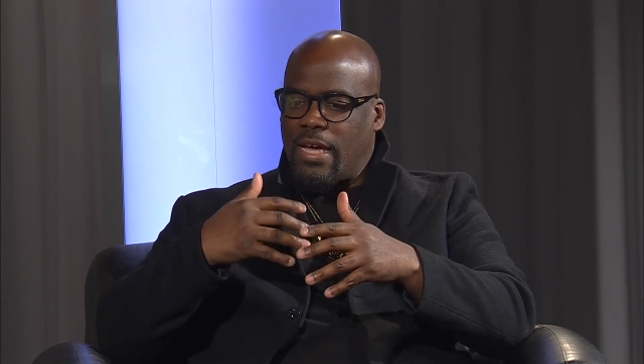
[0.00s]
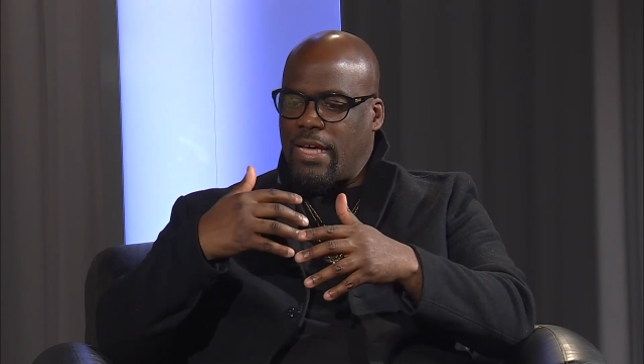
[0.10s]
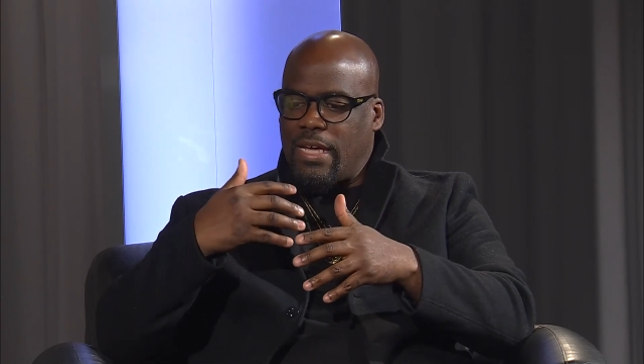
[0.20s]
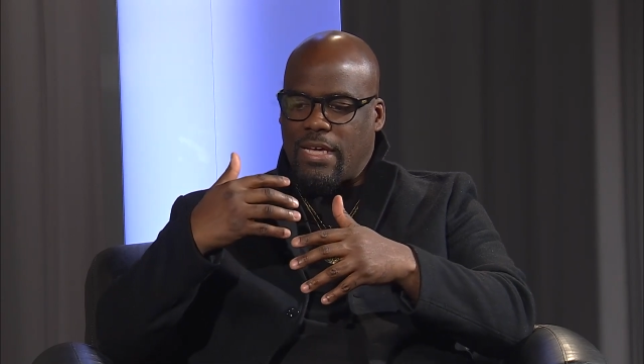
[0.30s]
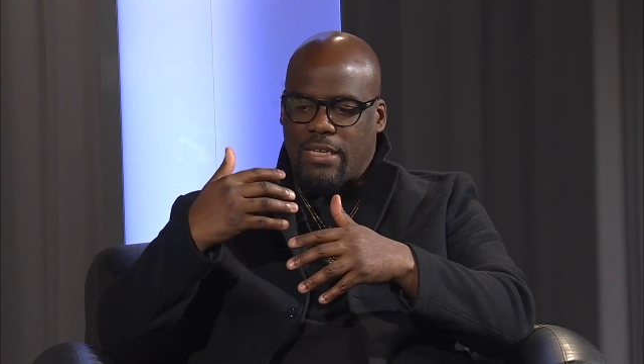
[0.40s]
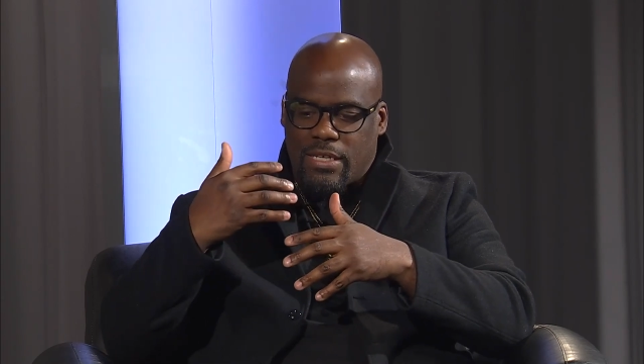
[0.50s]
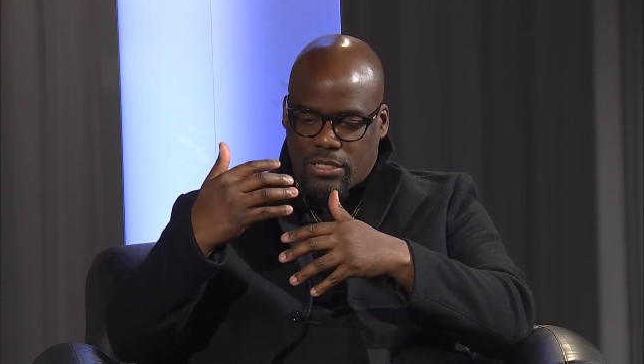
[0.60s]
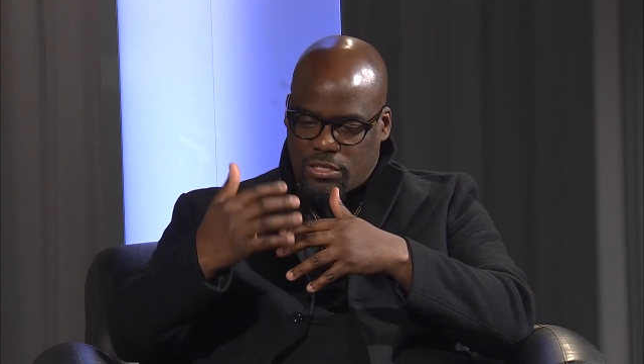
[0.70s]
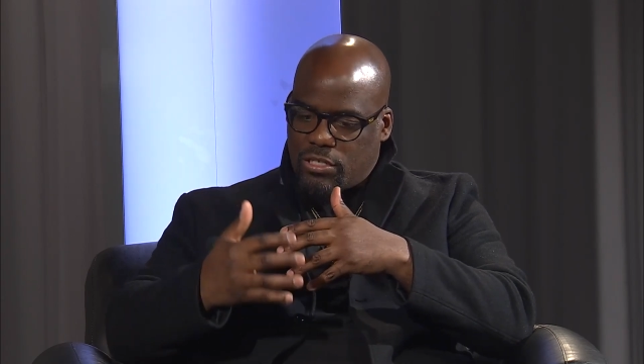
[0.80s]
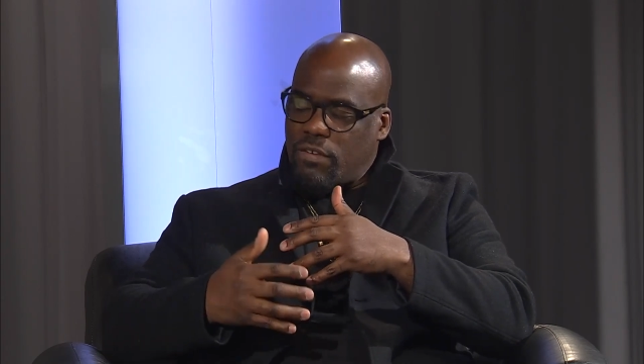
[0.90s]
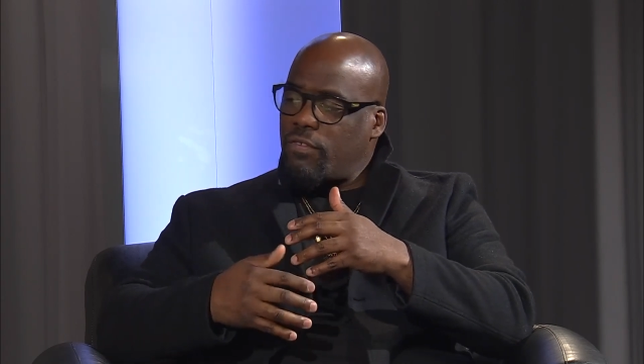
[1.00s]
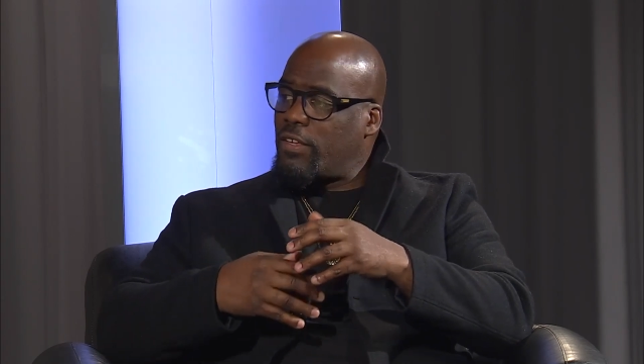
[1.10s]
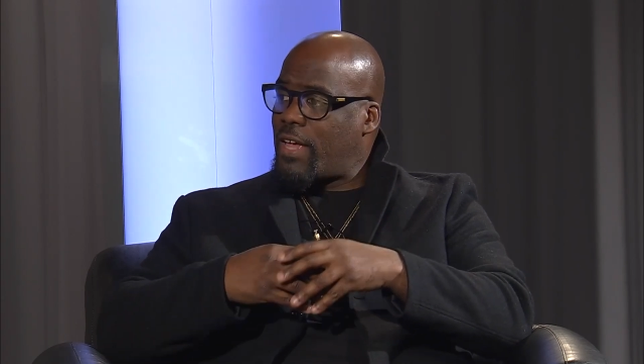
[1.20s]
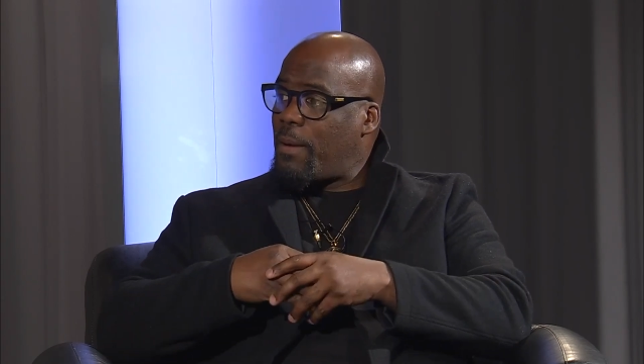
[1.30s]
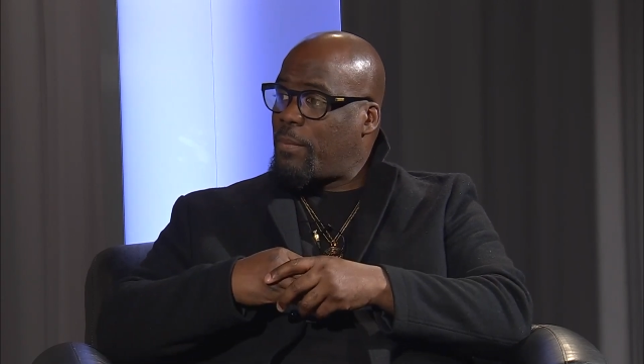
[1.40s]
it's a shift
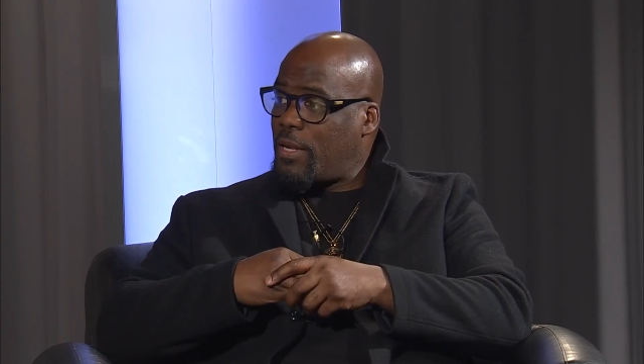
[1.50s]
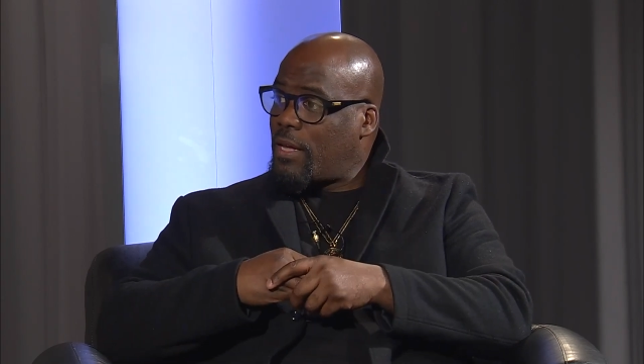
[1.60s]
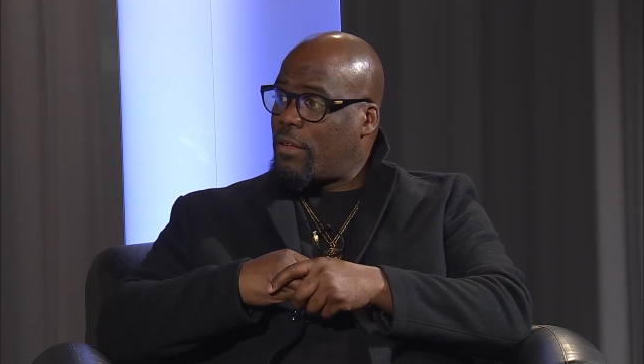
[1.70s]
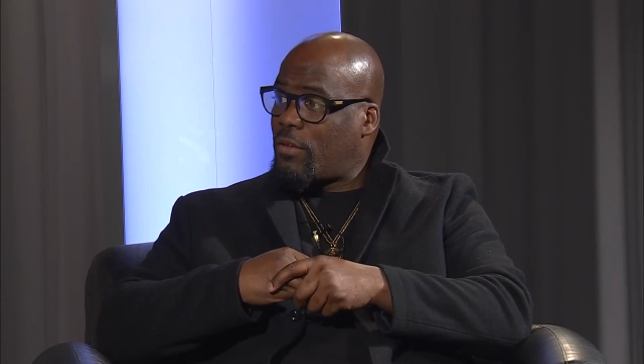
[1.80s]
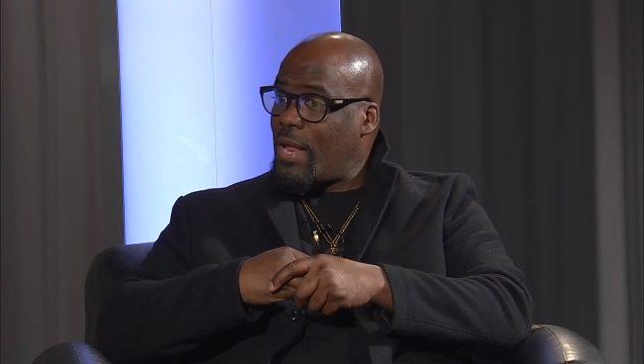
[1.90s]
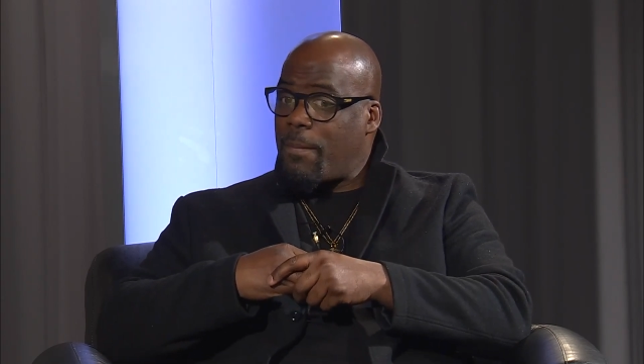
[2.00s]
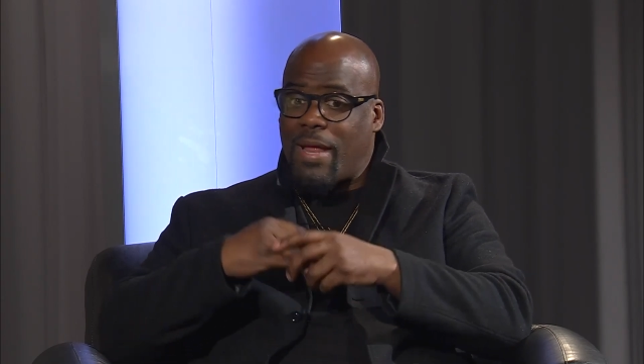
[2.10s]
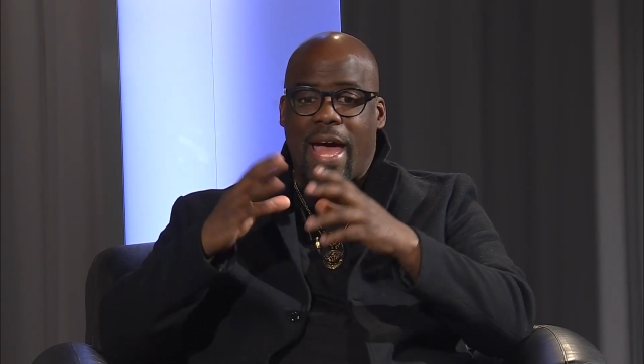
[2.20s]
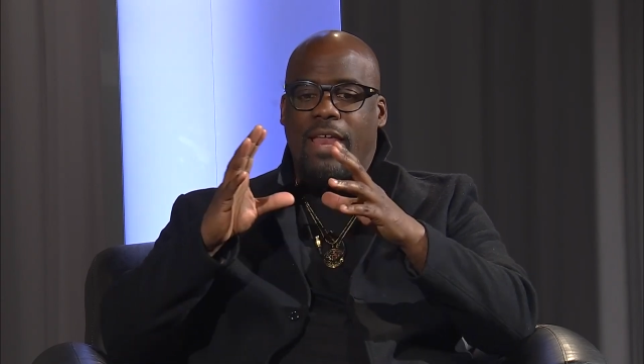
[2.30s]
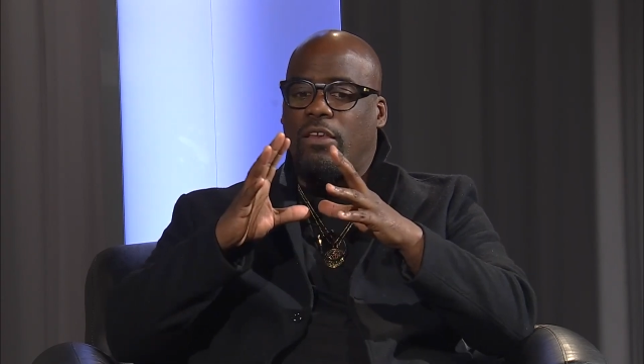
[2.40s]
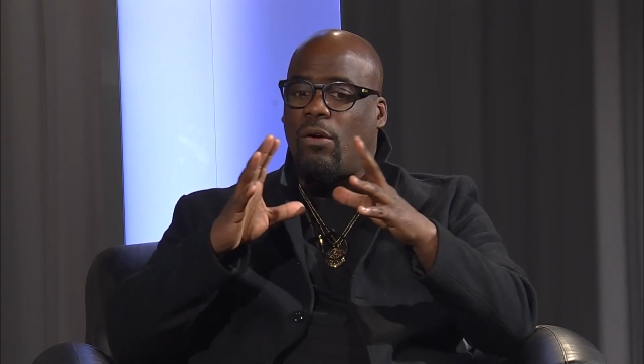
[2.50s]
that's happening and it's going to happen. I had no